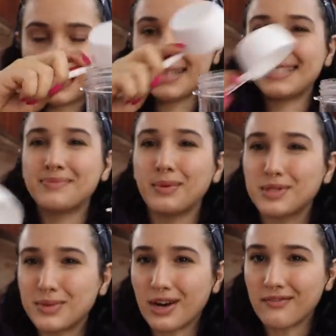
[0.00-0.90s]
This is supposed
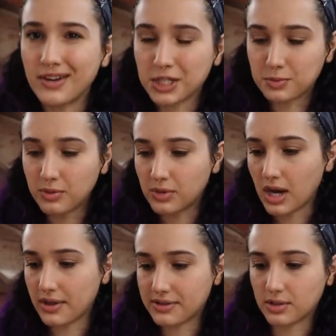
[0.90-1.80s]
to be our vegetable
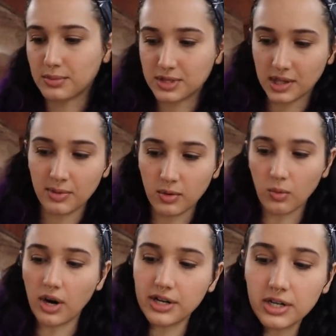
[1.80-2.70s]
broth, so I'm just gonna put
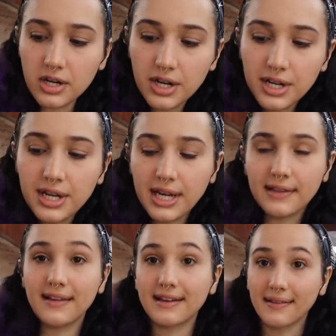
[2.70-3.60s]
water
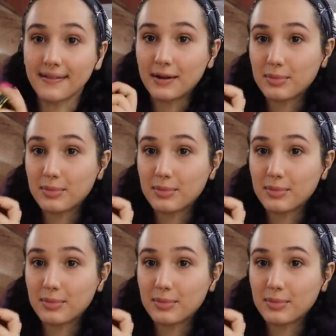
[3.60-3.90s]
and like a little